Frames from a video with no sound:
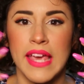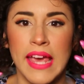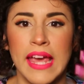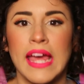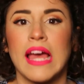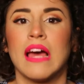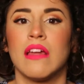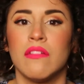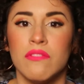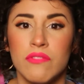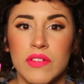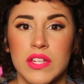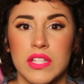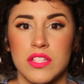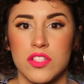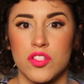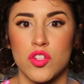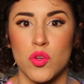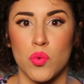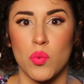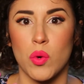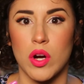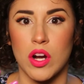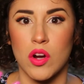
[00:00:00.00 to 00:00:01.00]
canvas
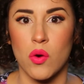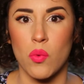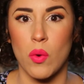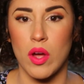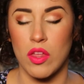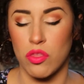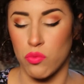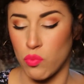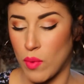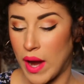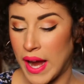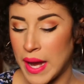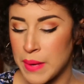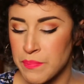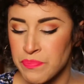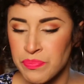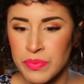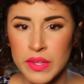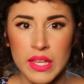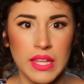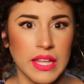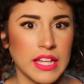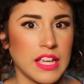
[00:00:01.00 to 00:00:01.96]
to work with, right?